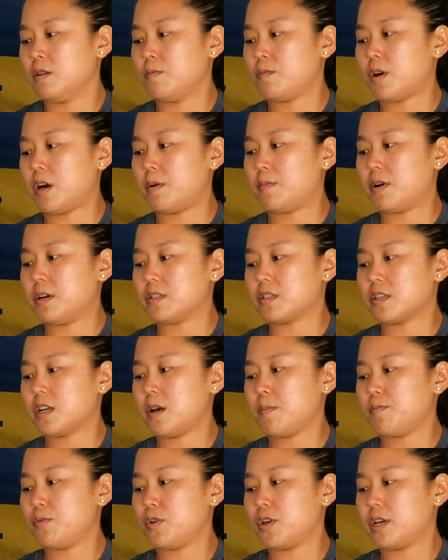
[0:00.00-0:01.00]
Barbell's
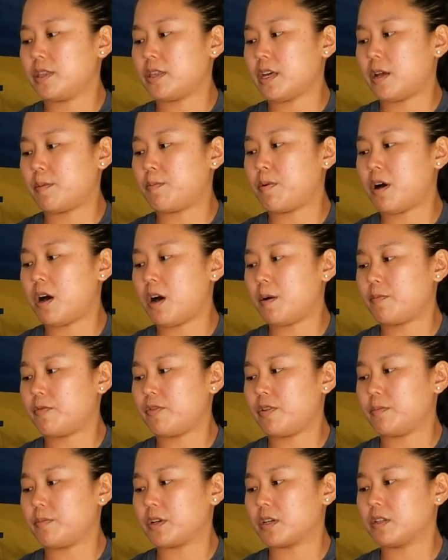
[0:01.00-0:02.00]
up, you get that pop
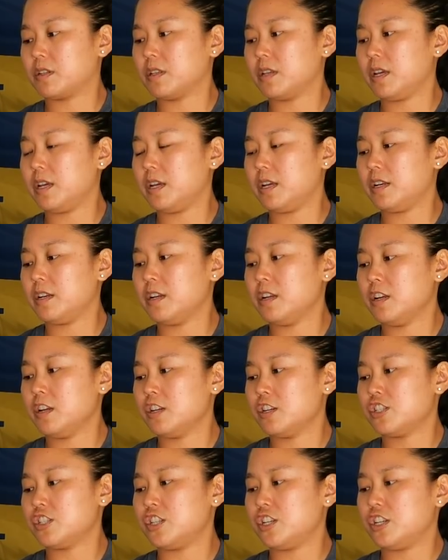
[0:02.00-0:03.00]
from the clean.
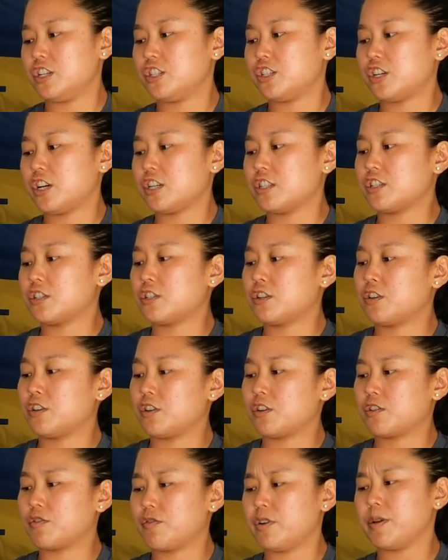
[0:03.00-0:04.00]
She adjusts
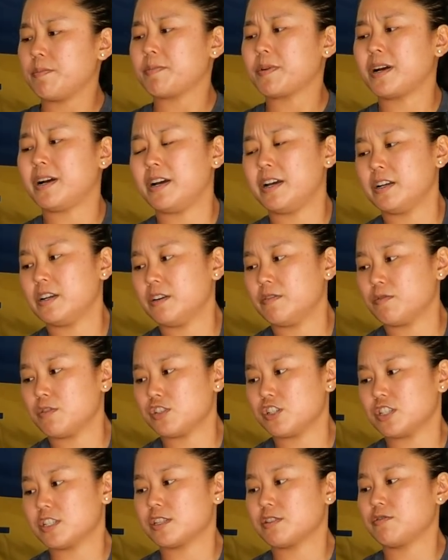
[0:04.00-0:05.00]
her grip kind of, or
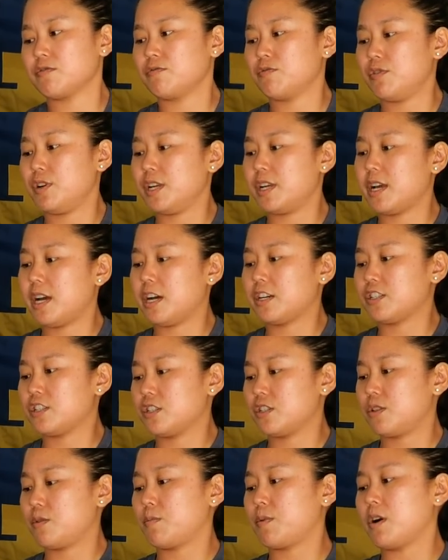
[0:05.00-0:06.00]
just
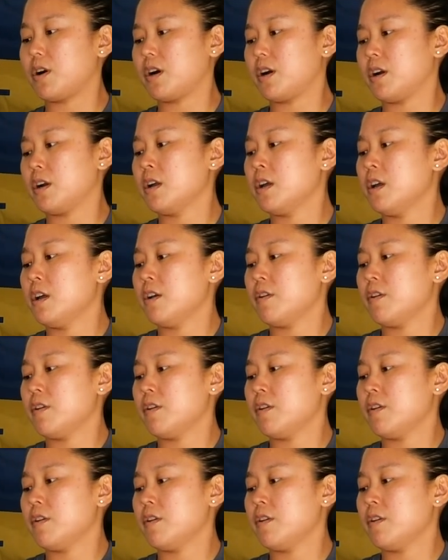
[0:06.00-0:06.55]
recatches the bar.